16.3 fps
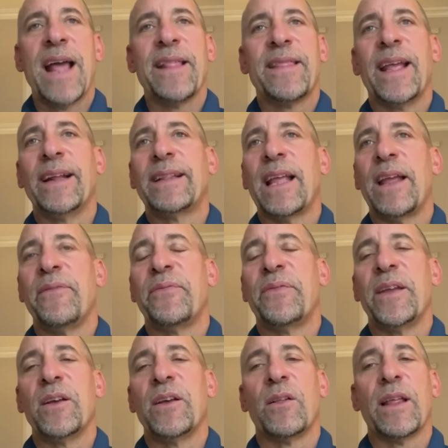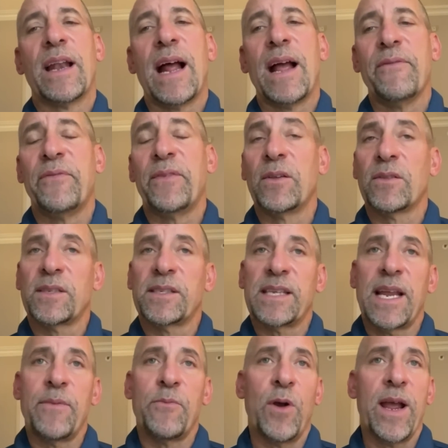I think they feel, and I feel the
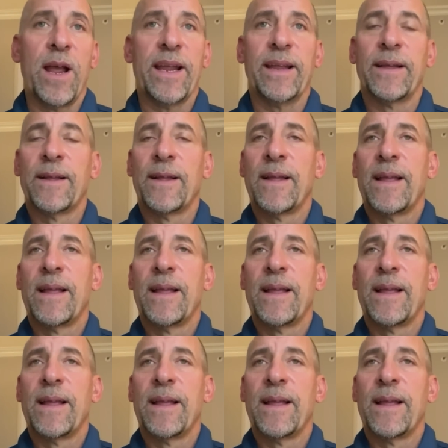same way.